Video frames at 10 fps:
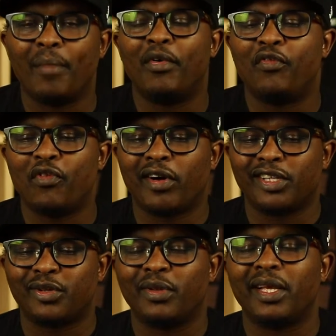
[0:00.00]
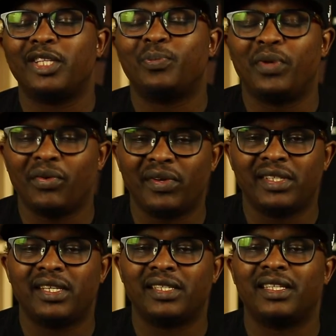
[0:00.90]
I'm more focused on the
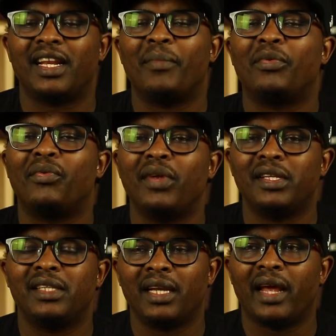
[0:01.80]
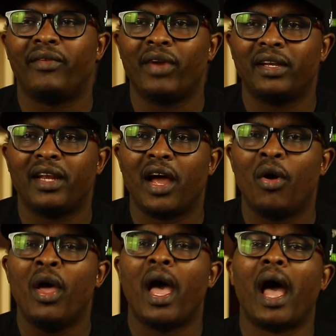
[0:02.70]
experiences that I'm creating right now